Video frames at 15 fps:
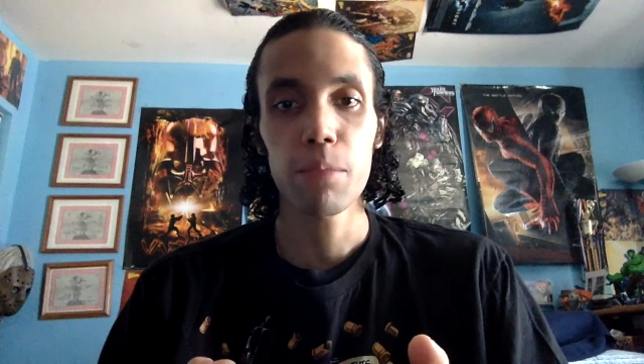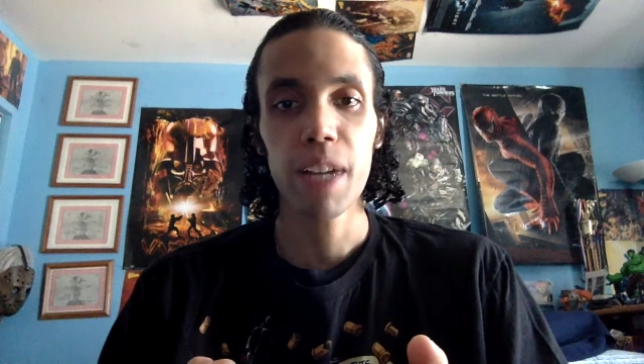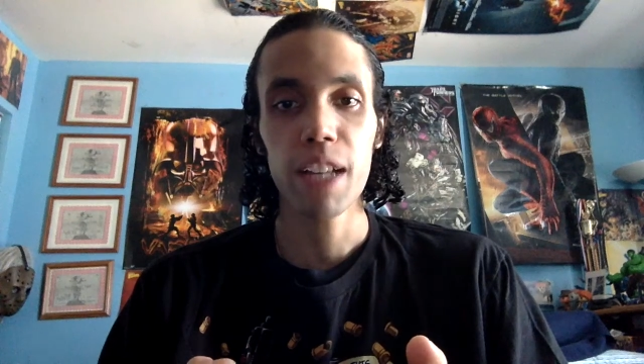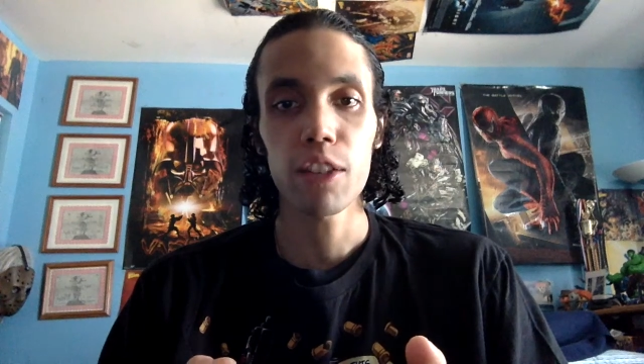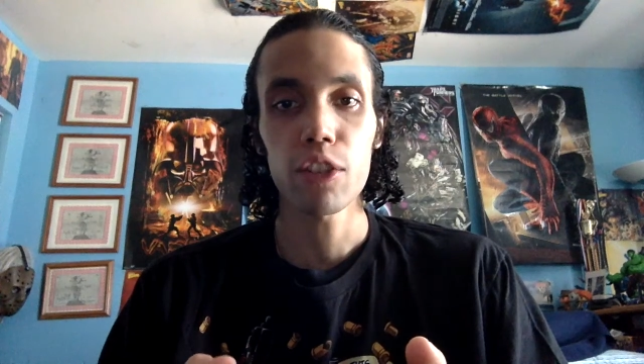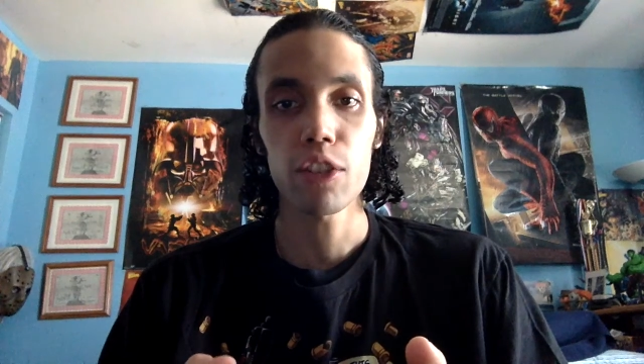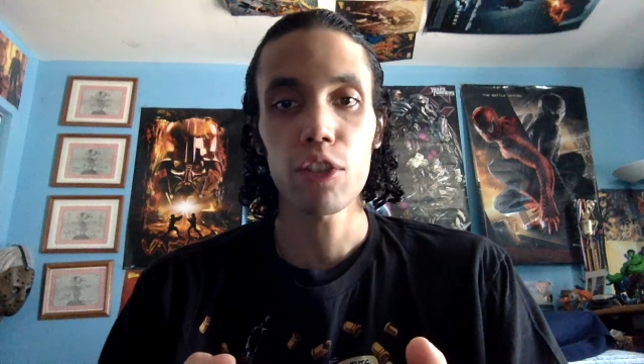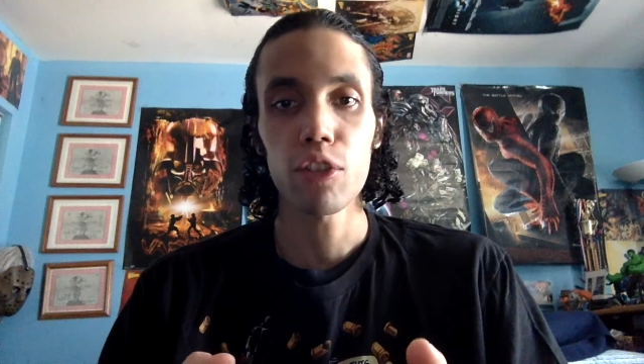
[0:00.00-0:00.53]

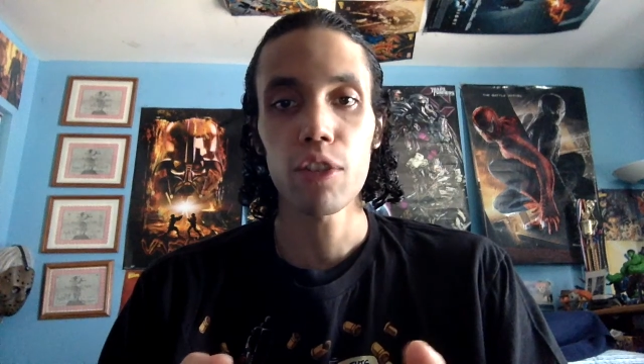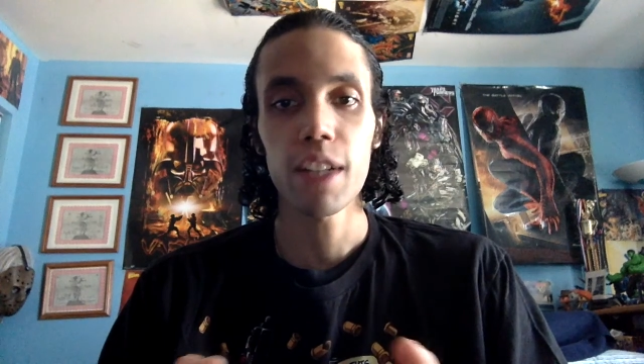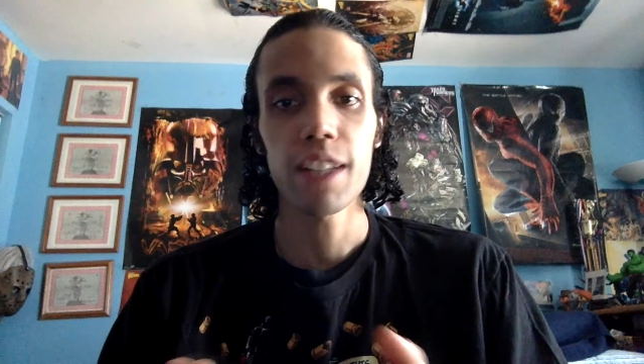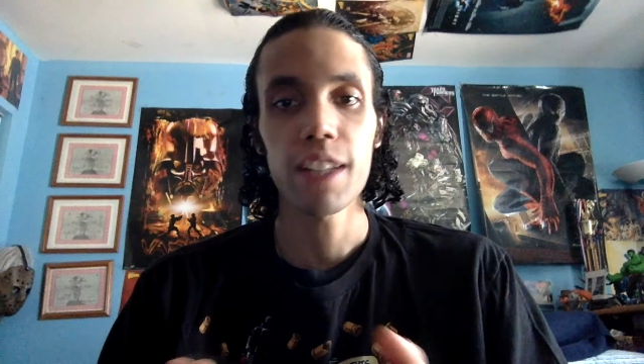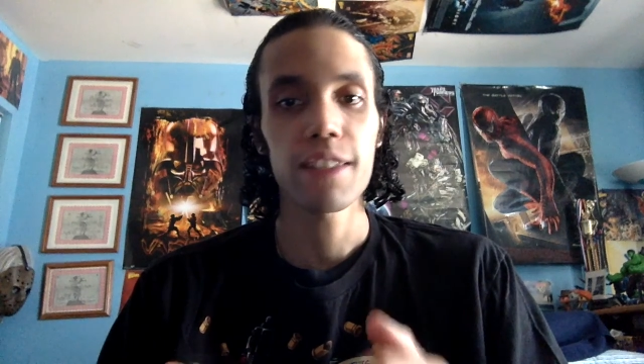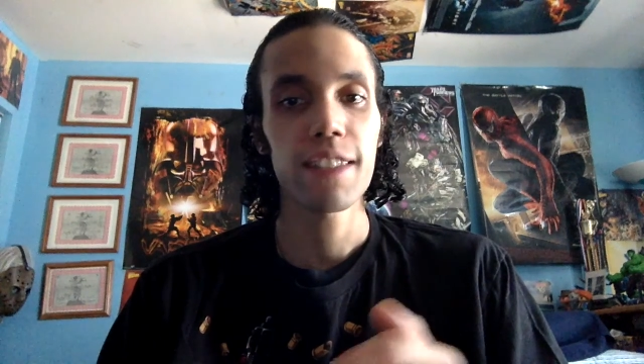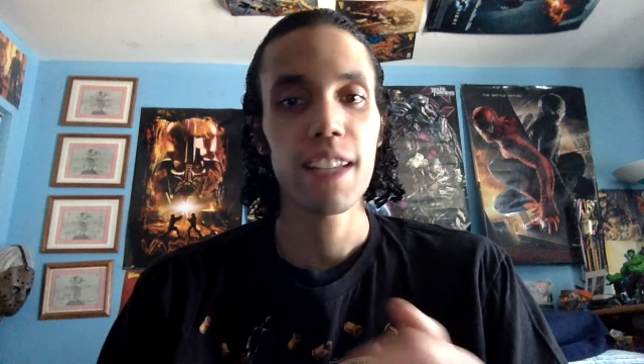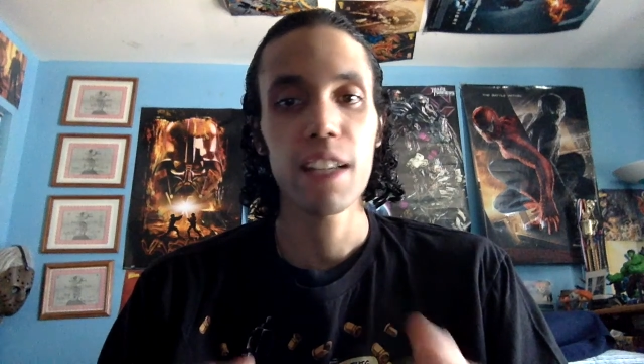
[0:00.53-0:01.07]
Black Lagoon
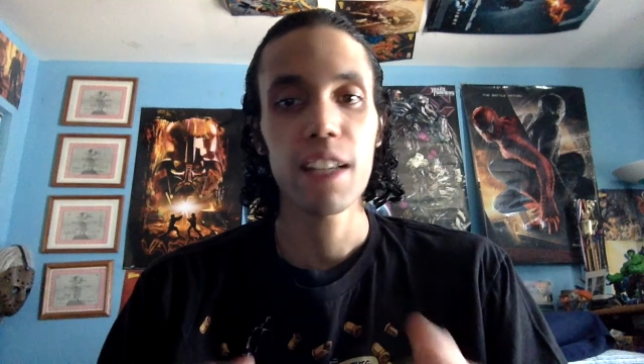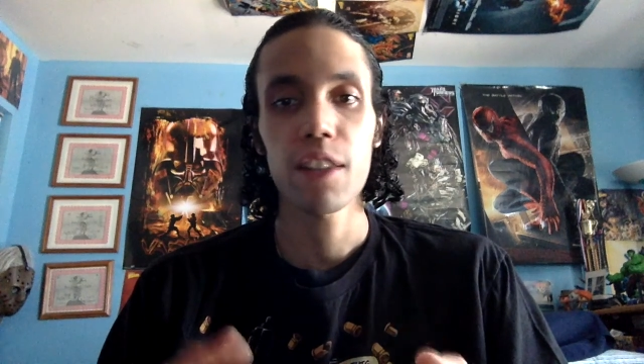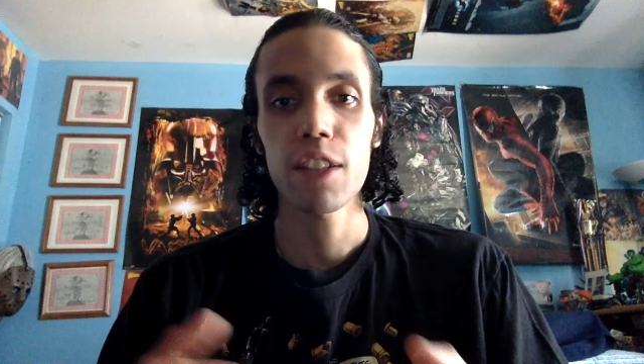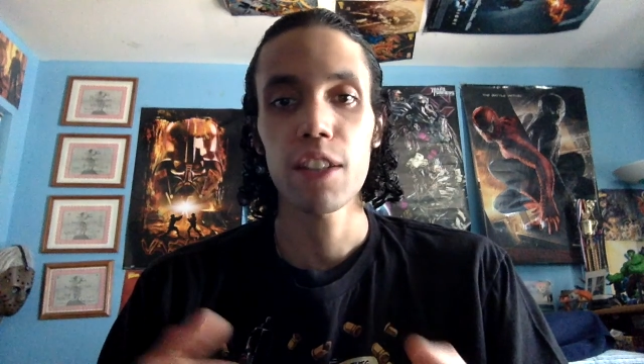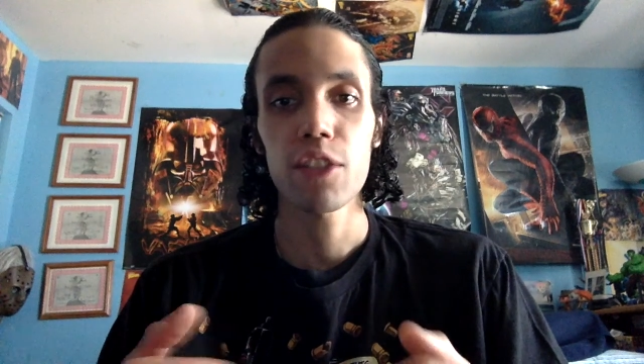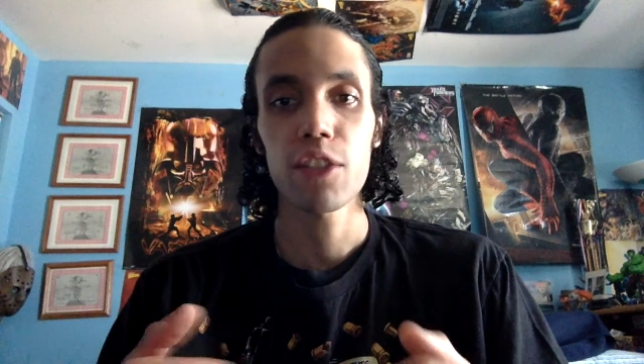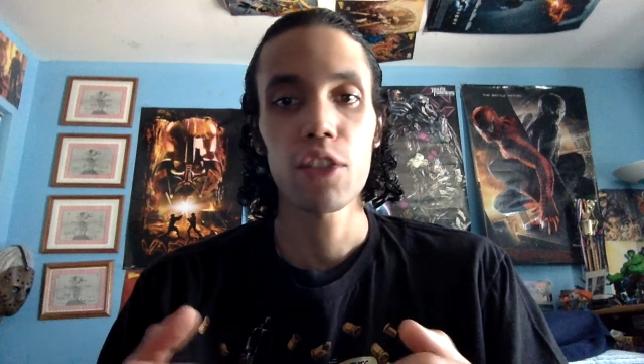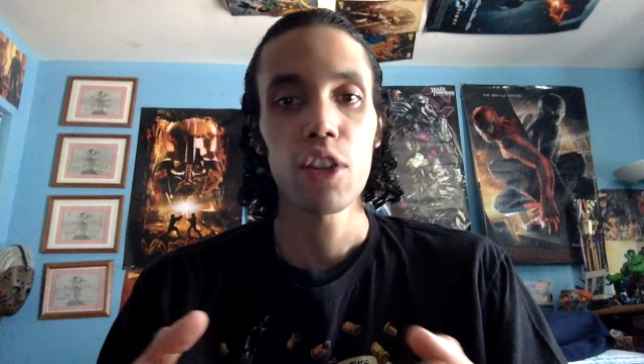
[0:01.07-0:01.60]
and seeing
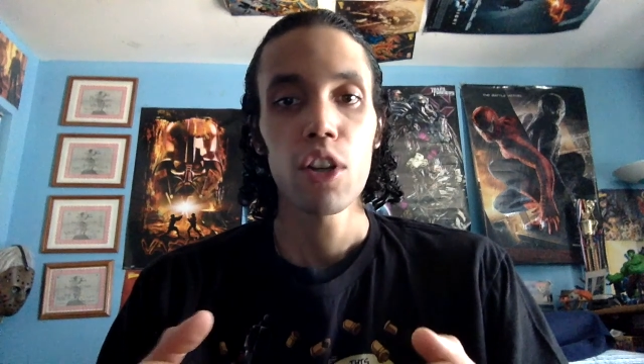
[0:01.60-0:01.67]
this